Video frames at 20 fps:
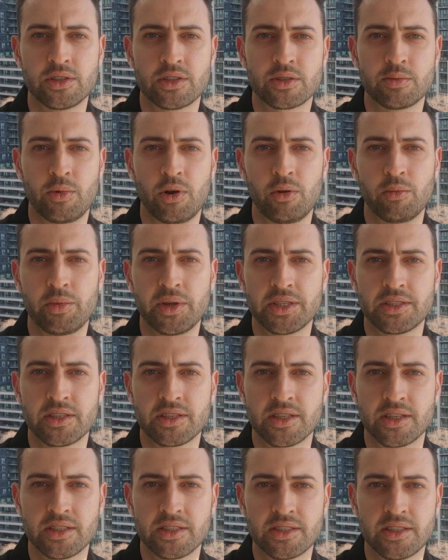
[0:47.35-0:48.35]
small
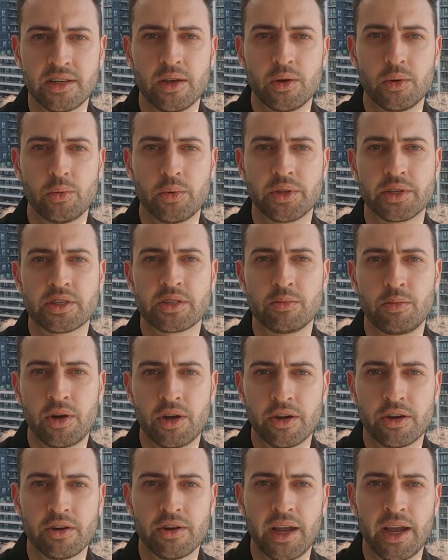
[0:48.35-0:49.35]
businesses with
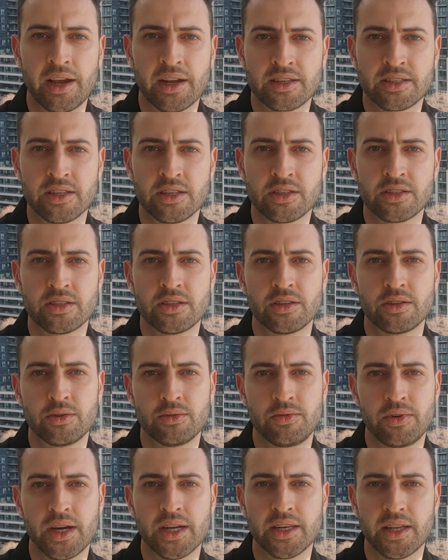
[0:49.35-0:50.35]
smarter access to
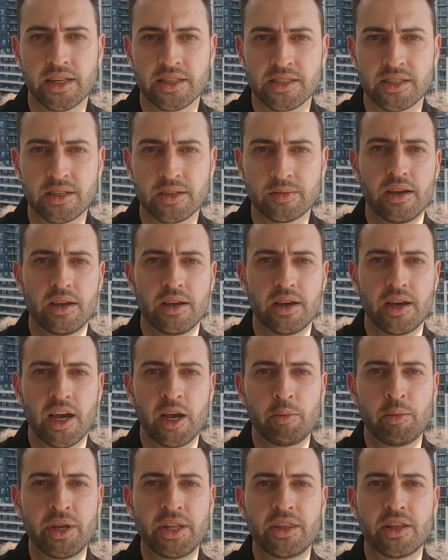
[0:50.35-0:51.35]
financing.
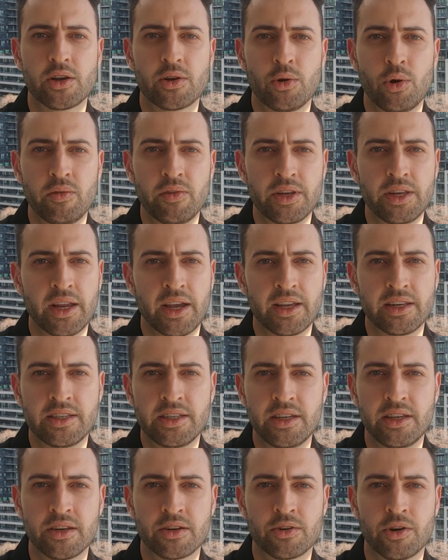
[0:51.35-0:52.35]
Amid the
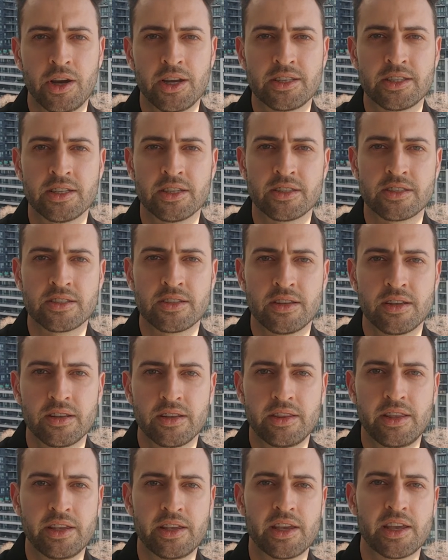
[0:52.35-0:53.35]
COVID-19 crisis,
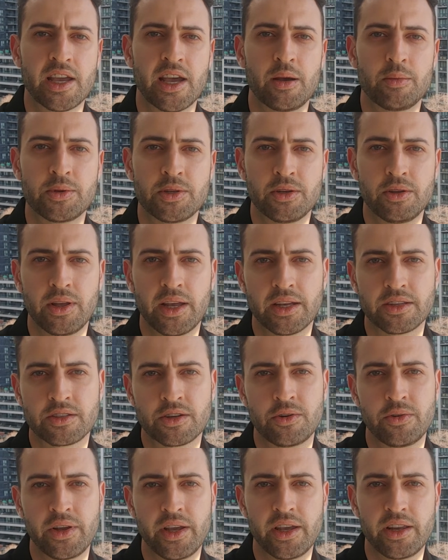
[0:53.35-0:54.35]
Thinking Capital has
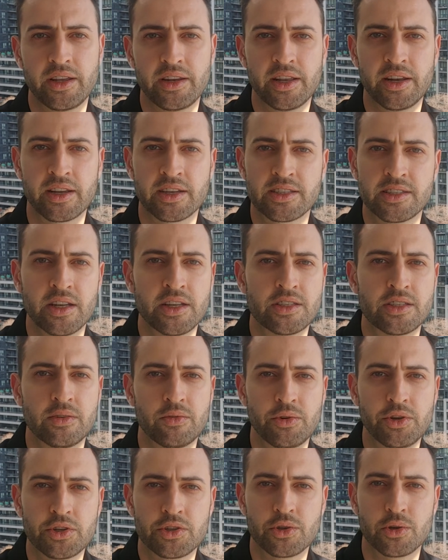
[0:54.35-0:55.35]
created an
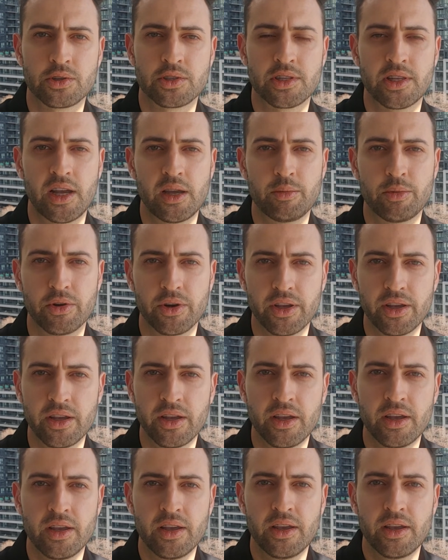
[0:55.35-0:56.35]
extensive resource library,
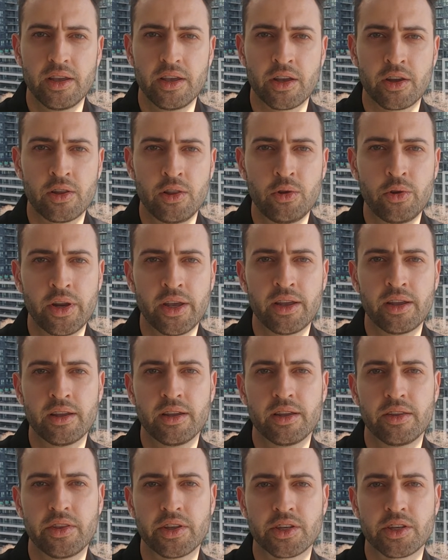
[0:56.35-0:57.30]
including the